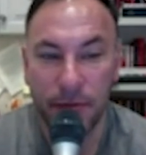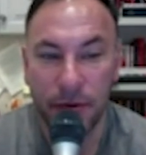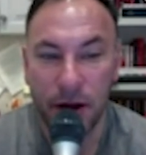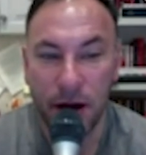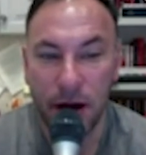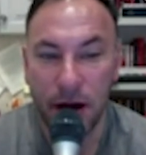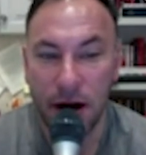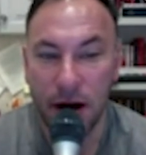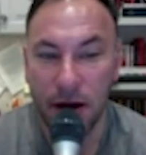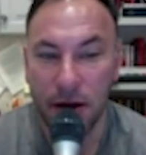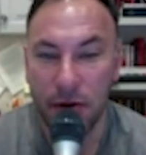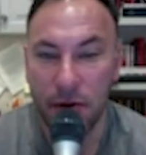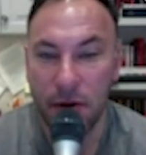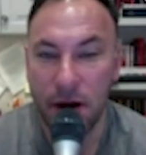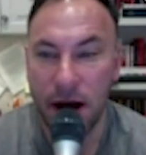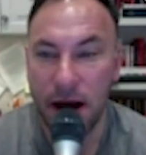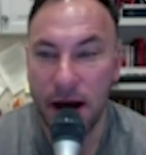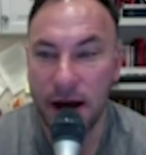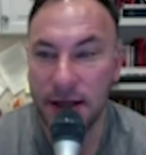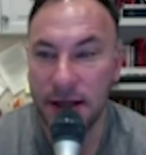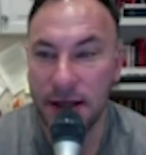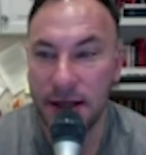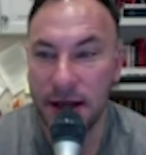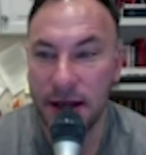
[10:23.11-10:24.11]
Now,
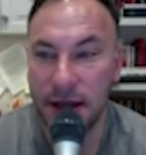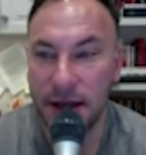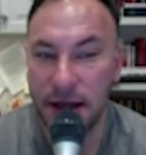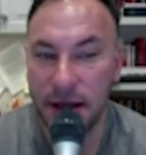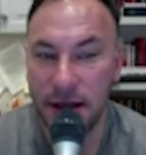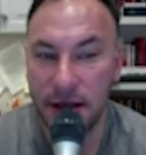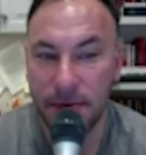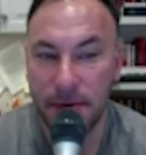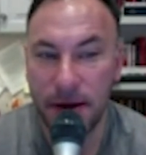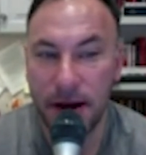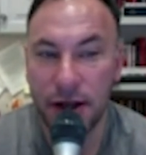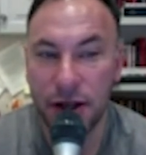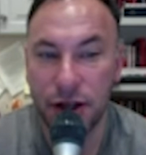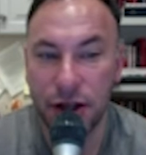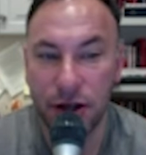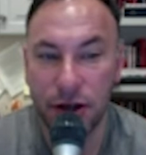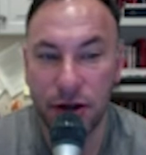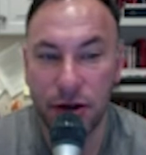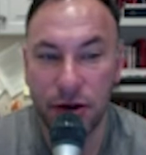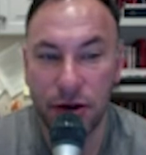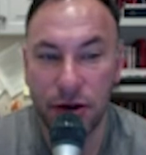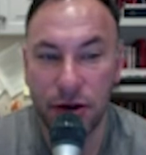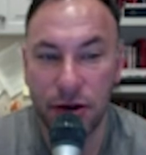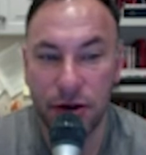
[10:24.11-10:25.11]
otherwise, in this
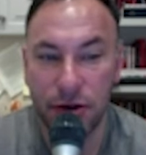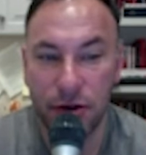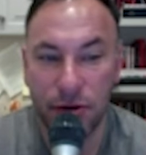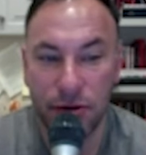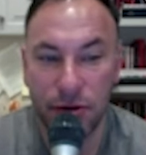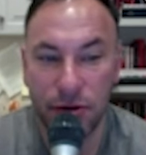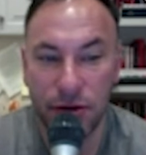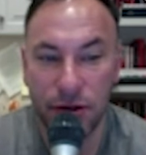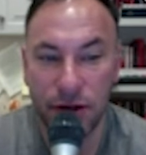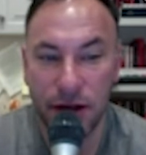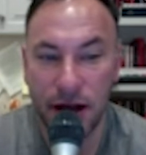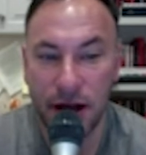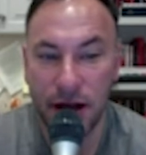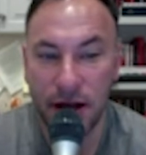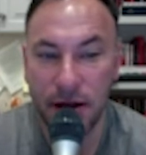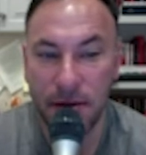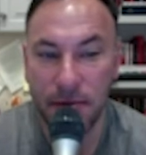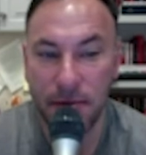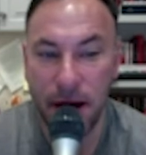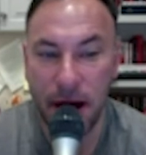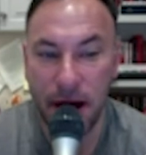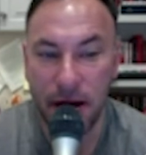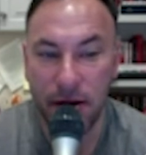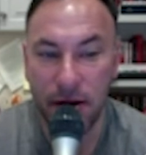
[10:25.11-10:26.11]
patient, you could use any
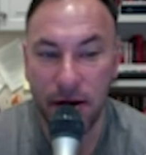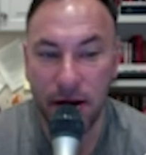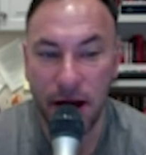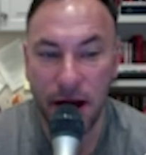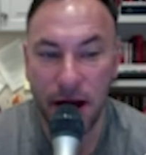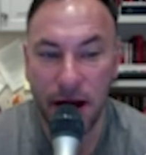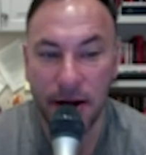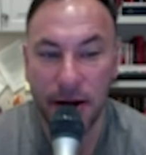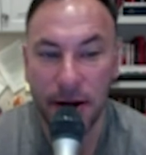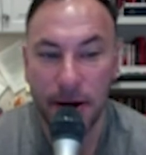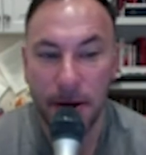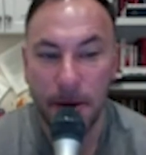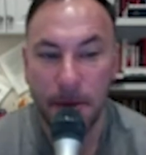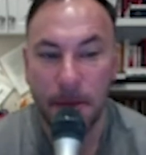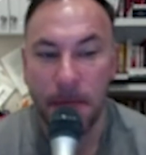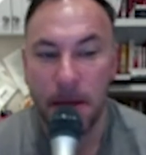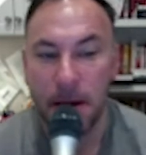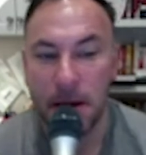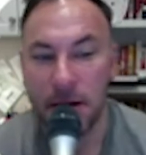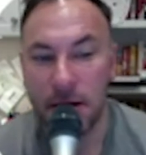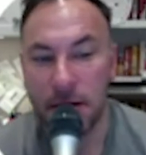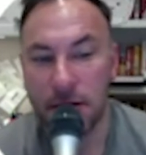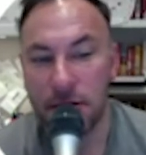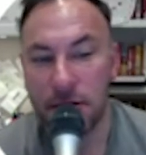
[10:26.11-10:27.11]
macrolide.
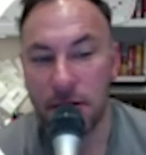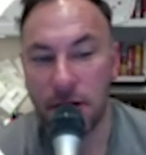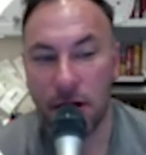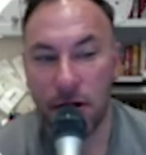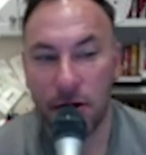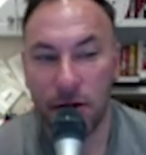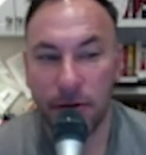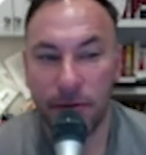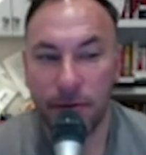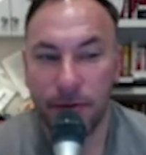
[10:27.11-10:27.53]
So